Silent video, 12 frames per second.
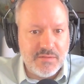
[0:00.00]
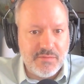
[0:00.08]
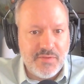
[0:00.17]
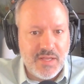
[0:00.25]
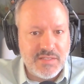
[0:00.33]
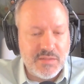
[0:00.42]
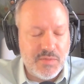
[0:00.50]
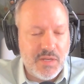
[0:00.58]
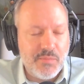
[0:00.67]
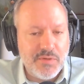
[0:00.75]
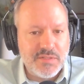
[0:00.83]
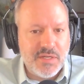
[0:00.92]
that we've had some
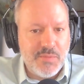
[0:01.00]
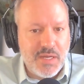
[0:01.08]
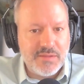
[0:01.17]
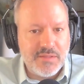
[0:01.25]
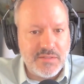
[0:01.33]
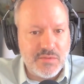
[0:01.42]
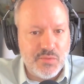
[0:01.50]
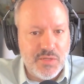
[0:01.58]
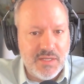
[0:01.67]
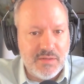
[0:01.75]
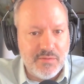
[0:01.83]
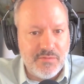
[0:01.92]
numbers come out this week.